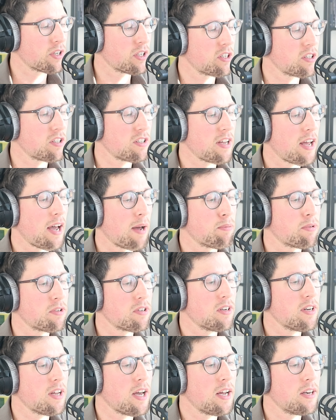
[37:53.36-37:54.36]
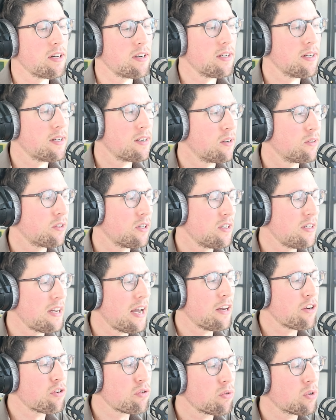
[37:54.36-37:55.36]
through these steps and then, the
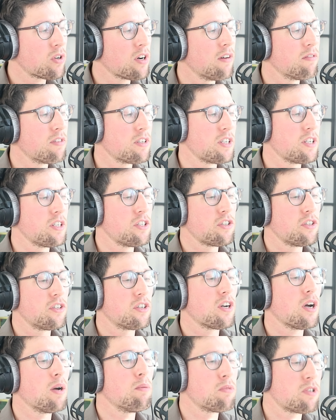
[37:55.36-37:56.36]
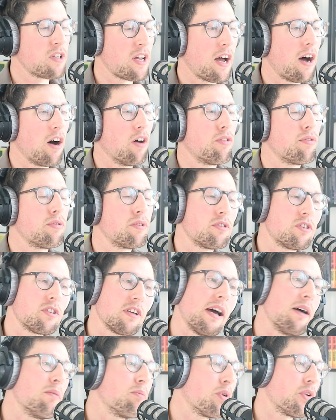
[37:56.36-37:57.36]
natural conversation comes out through
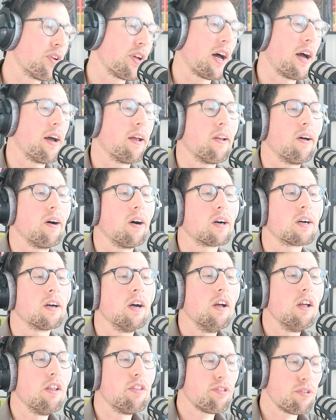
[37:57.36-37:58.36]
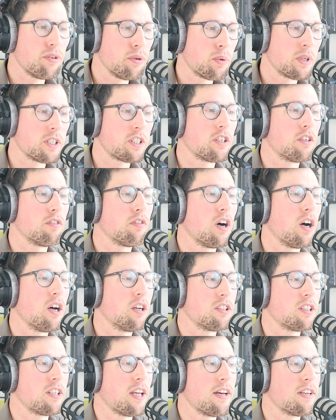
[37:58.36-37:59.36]
sample dialogue, through Wizard of
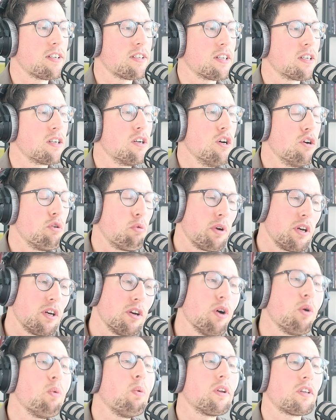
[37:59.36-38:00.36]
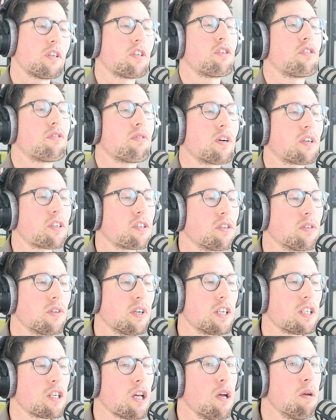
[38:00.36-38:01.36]
Oz testing. We know what the
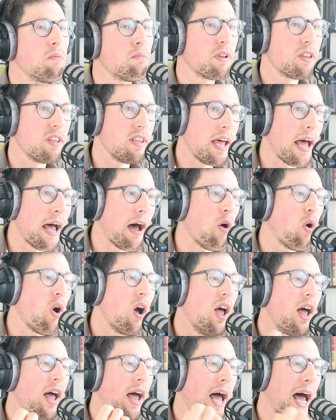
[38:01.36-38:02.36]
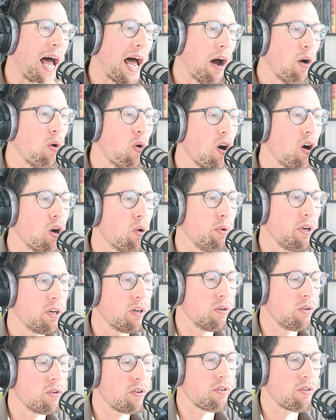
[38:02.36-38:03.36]
structure is. But now, how are we